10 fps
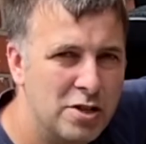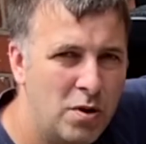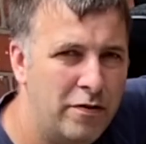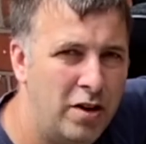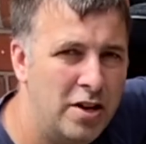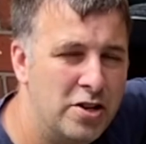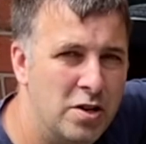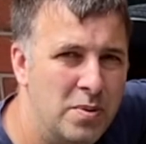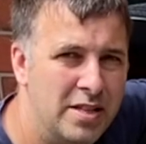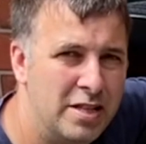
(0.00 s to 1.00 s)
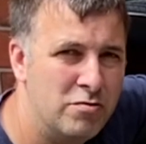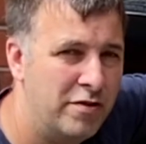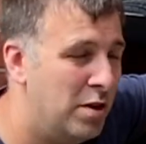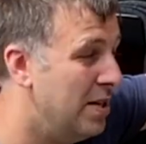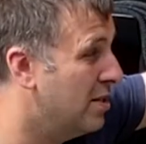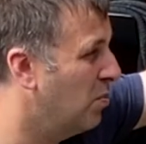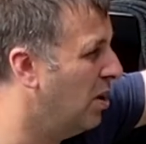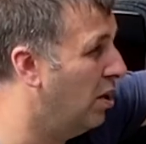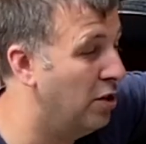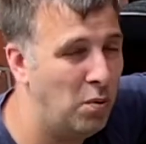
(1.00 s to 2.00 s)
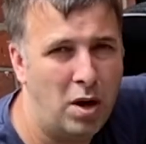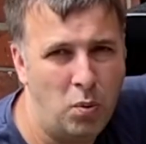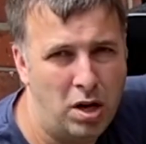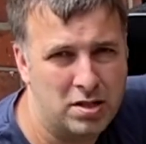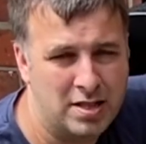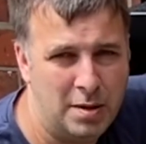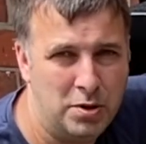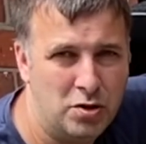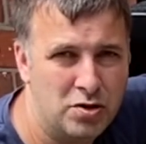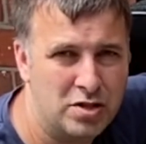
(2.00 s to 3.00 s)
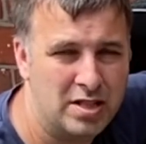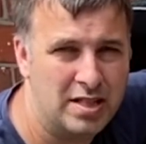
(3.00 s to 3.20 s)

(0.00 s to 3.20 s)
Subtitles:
So what I thought I'd do in this review is, we all know what a water timer does.